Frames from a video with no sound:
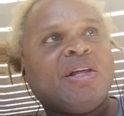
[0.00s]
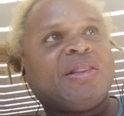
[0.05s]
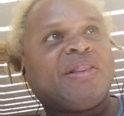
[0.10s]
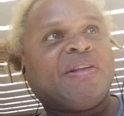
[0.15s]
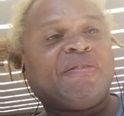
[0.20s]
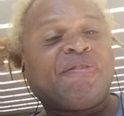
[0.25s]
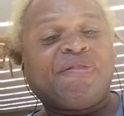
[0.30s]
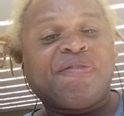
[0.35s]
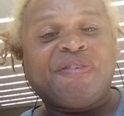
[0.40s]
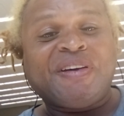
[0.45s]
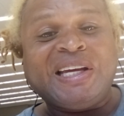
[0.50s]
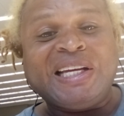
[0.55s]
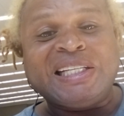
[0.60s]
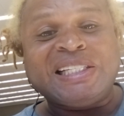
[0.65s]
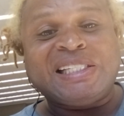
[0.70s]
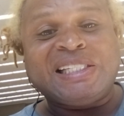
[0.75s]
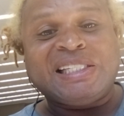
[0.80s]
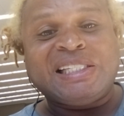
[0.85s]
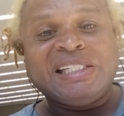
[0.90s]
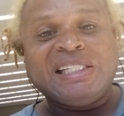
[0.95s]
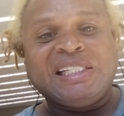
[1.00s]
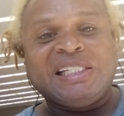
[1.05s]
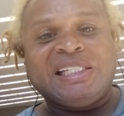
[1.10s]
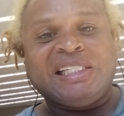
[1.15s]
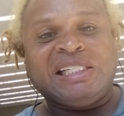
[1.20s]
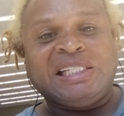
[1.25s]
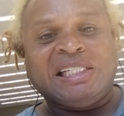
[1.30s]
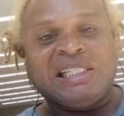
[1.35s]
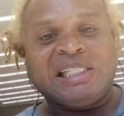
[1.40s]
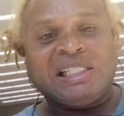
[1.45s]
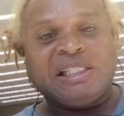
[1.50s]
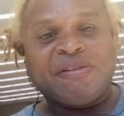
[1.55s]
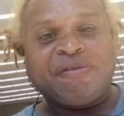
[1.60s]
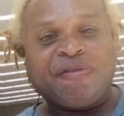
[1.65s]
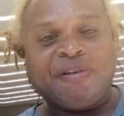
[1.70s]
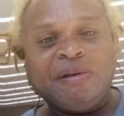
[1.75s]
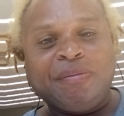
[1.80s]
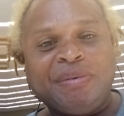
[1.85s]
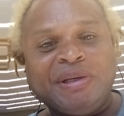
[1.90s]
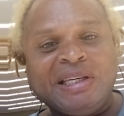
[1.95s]
The fence is
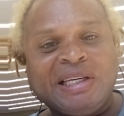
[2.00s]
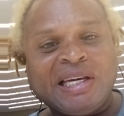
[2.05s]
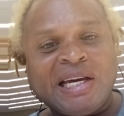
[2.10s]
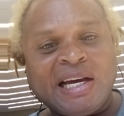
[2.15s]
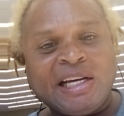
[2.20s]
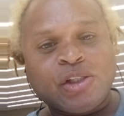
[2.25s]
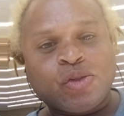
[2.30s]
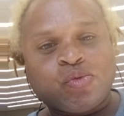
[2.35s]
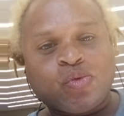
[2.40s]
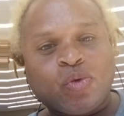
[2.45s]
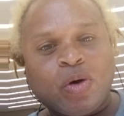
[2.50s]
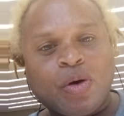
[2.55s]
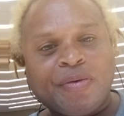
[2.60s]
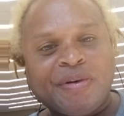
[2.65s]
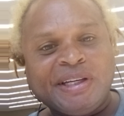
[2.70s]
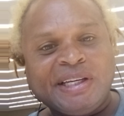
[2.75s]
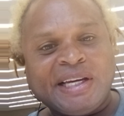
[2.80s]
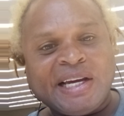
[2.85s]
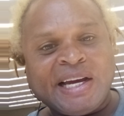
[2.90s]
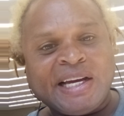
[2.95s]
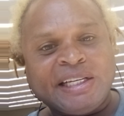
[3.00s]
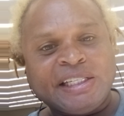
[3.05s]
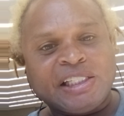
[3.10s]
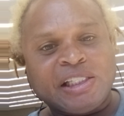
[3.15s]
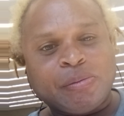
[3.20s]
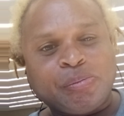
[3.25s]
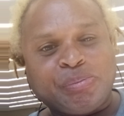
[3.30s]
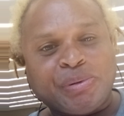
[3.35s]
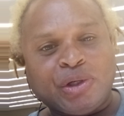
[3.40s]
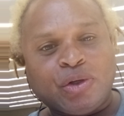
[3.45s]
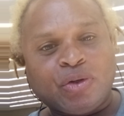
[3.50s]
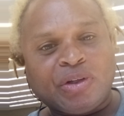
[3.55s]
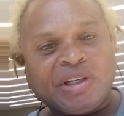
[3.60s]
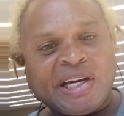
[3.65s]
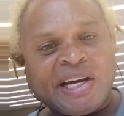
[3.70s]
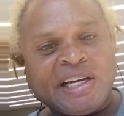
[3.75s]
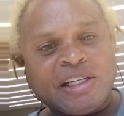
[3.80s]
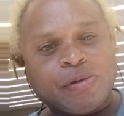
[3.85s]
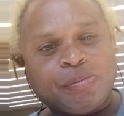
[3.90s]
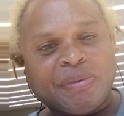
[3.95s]
Phoebe Gates, Rory Gates, Bill
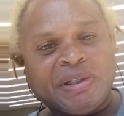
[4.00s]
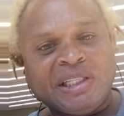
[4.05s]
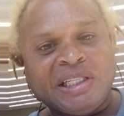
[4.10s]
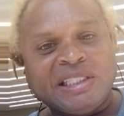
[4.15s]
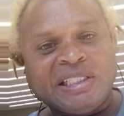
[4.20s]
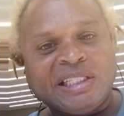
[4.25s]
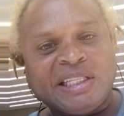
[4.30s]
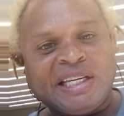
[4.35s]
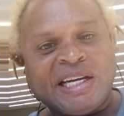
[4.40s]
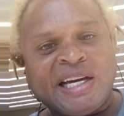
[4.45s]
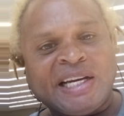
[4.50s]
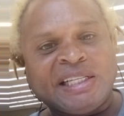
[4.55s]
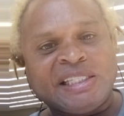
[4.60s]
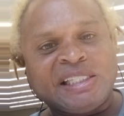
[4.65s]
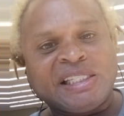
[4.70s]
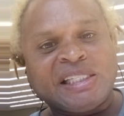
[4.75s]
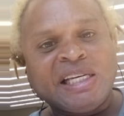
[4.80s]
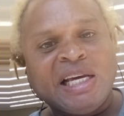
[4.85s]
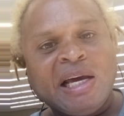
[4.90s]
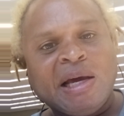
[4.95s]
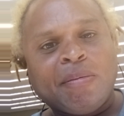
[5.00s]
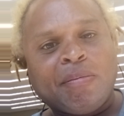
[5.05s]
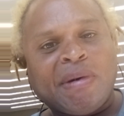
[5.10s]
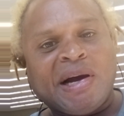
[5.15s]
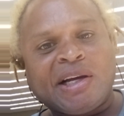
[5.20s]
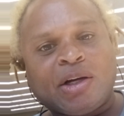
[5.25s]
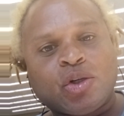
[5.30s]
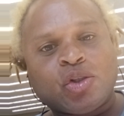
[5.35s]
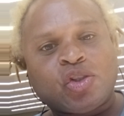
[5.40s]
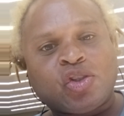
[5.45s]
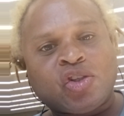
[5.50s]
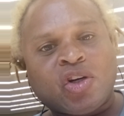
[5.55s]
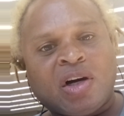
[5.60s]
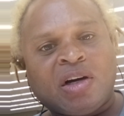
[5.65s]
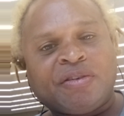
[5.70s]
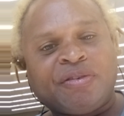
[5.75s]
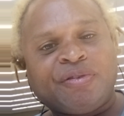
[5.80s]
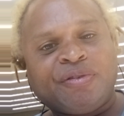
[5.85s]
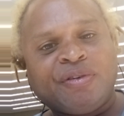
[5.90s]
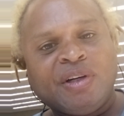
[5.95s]
Gates, Melinda Gates,
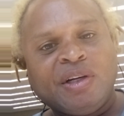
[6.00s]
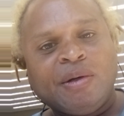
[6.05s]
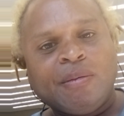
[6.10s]
Microsoft.